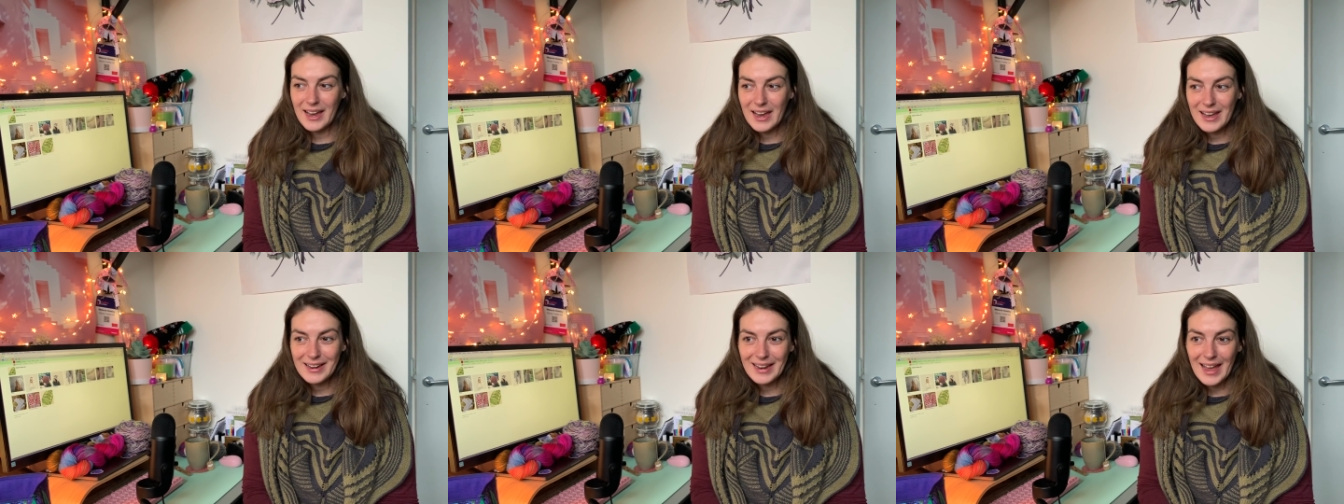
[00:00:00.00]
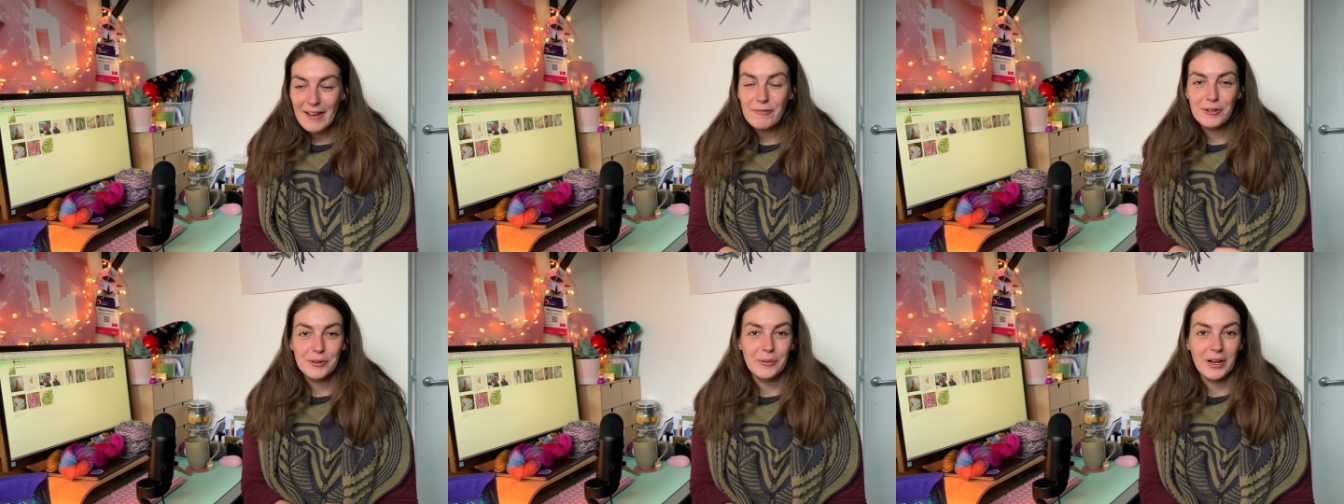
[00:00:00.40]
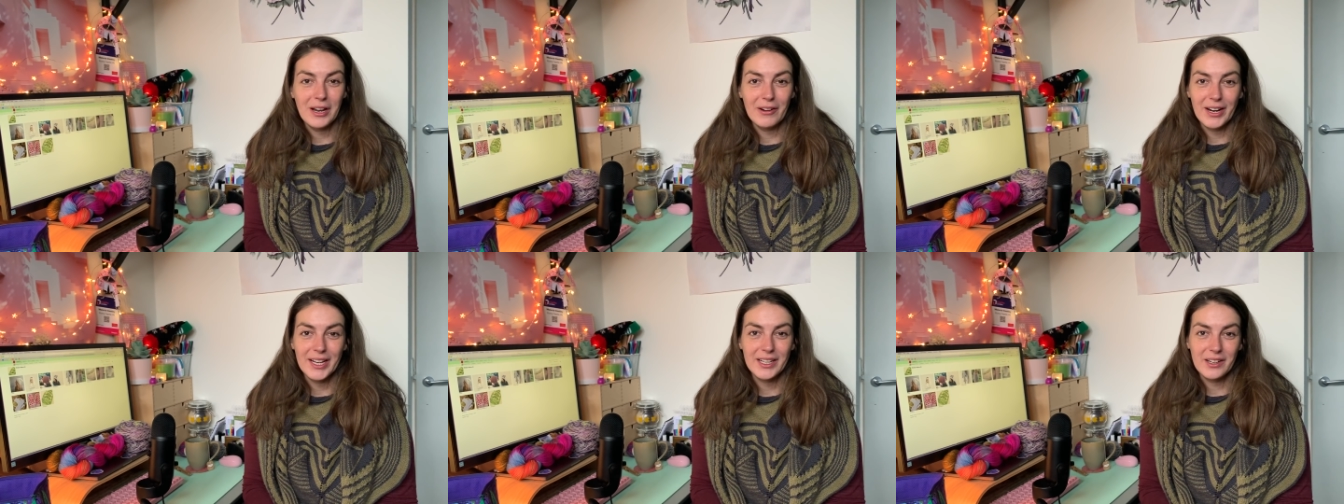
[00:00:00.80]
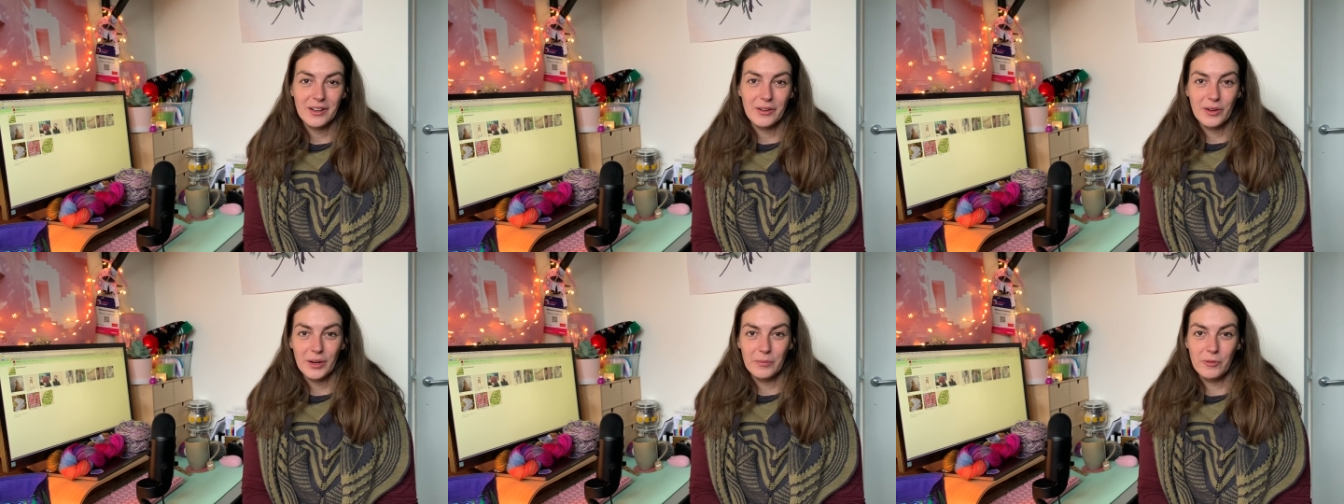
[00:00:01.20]
everywhere I
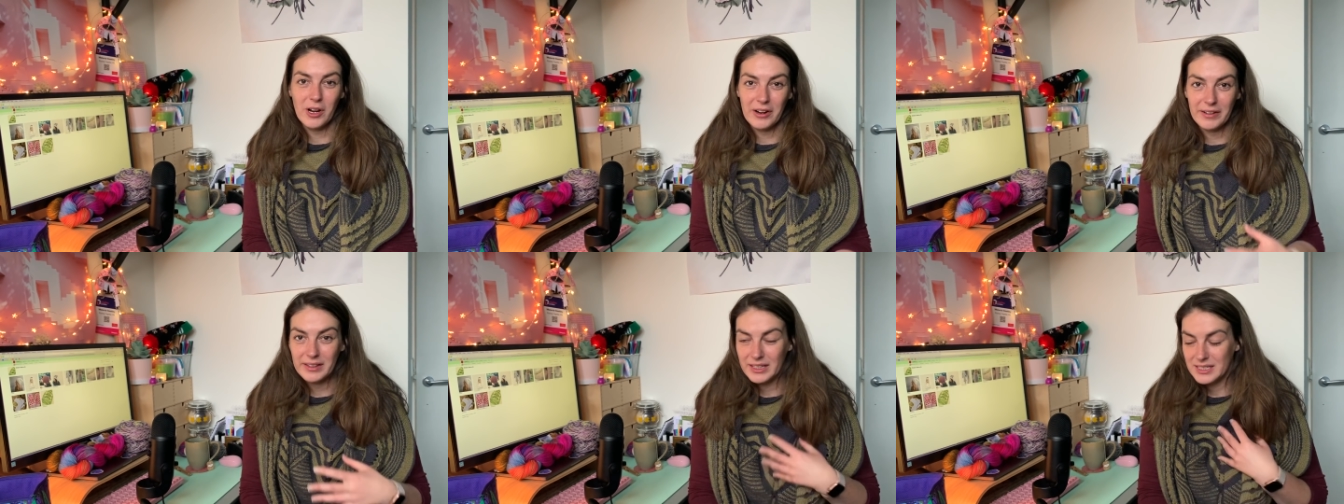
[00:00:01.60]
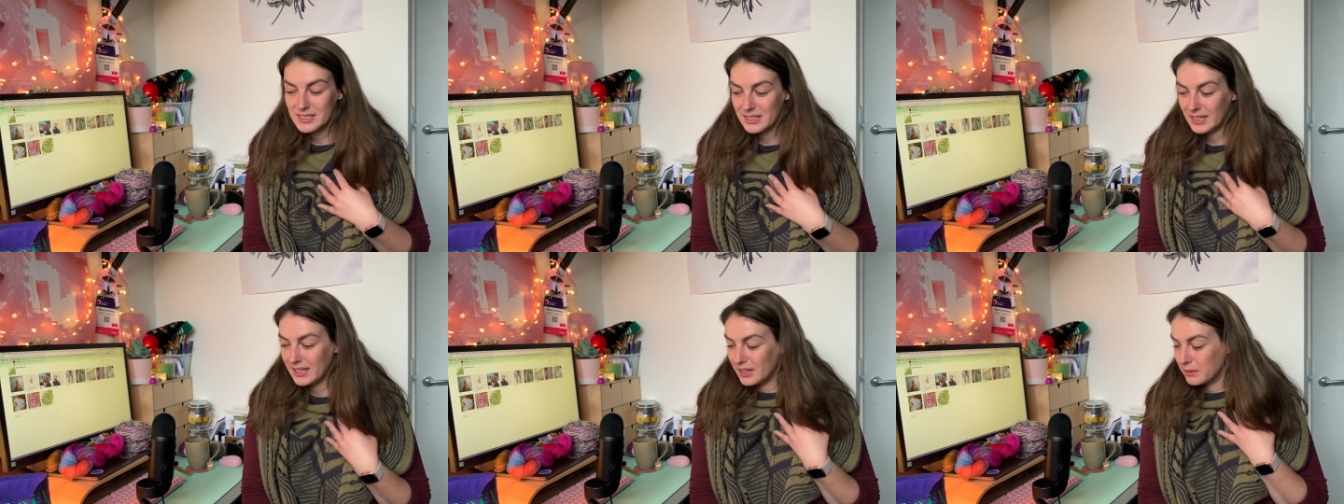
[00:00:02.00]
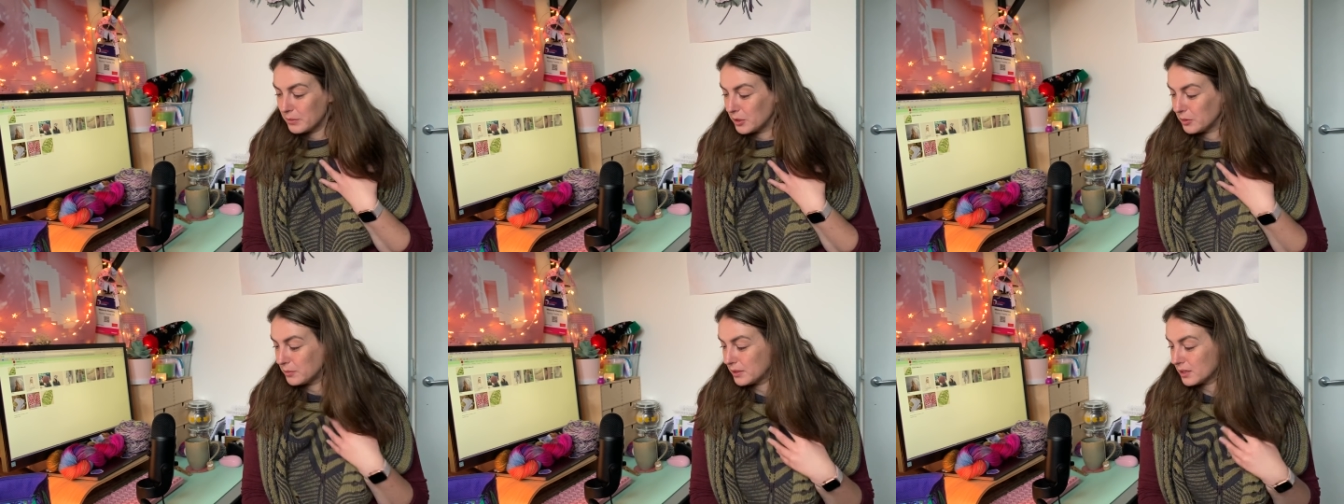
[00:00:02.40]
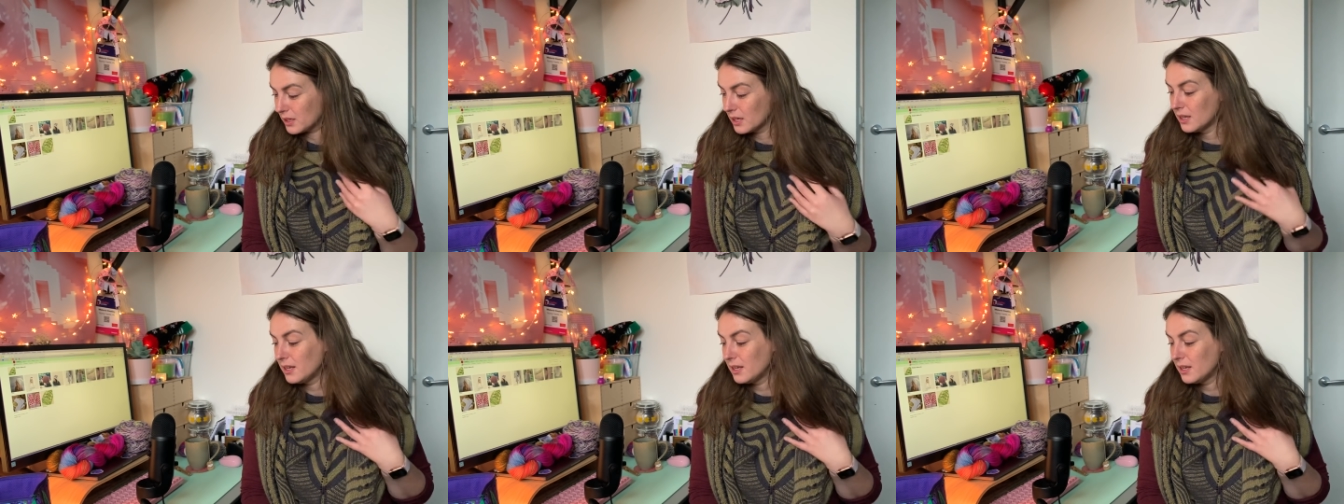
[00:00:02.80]
go. I'm wearing this thing at the moment.